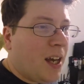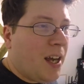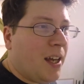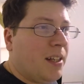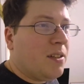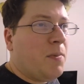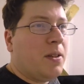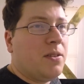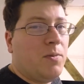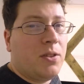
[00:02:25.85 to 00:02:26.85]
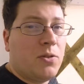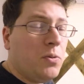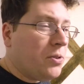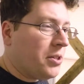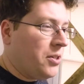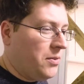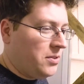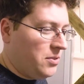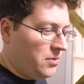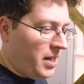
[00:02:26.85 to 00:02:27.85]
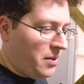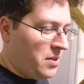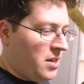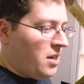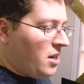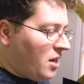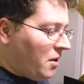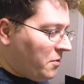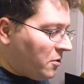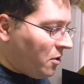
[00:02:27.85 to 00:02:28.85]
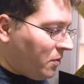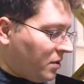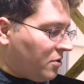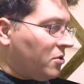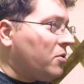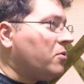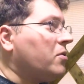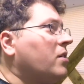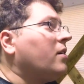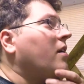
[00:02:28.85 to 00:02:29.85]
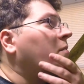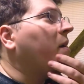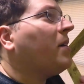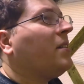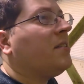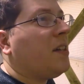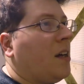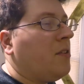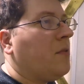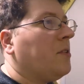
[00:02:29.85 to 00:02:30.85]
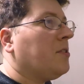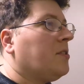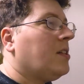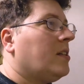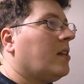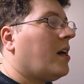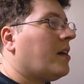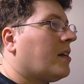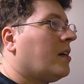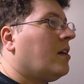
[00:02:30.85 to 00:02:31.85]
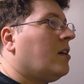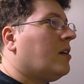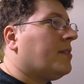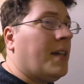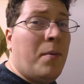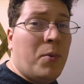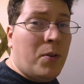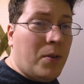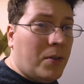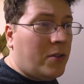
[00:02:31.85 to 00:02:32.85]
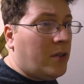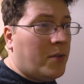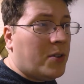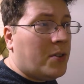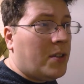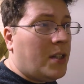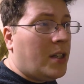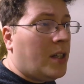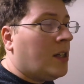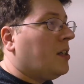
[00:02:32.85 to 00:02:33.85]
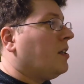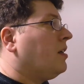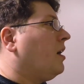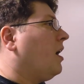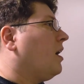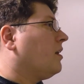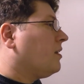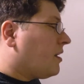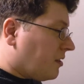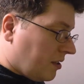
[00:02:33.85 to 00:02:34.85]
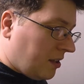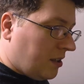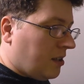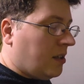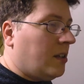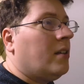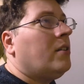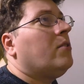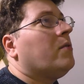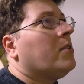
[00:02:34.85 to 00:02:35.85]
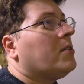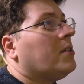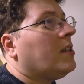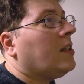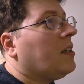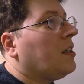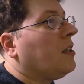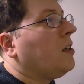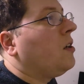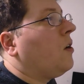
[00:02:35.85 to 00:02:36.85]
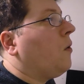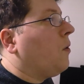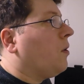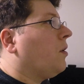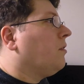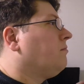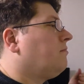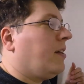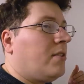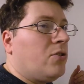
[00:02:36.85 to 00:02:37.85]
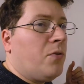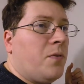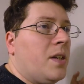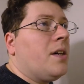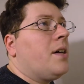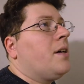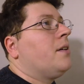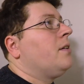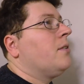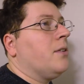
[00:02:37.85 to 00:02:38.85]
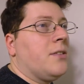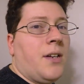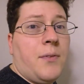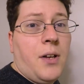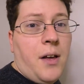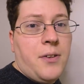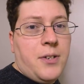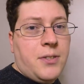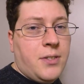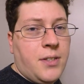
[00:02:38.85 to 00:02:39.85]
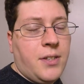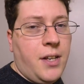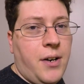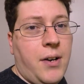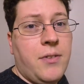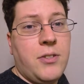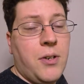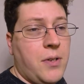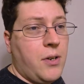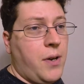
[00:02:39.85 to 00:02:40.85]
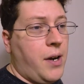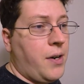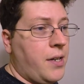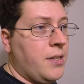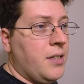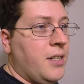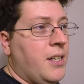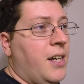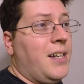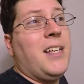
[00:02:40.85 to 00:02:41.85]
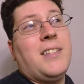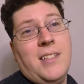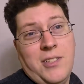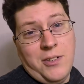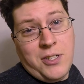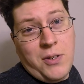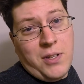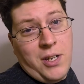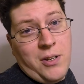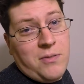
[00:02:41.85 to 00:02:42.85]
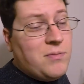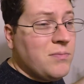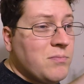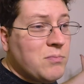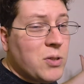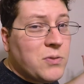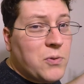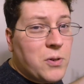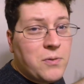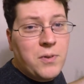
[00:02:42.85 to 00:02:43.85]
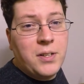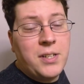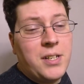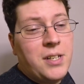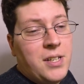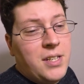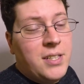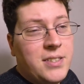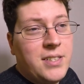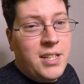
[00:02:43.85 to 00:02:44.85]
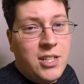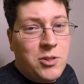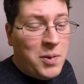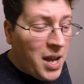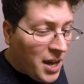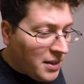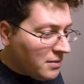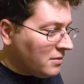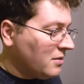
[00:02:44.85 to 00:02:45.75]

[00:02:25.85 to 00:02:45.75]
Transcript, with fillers: And it depends on what school you're going to. Now, if you're going to an American-style university like Temple University, uh, Lakeland University, or like Sophia, or several others that are out in the Tokyo area, again, since you're in Tokyo, most foreign-friendly city in Japan,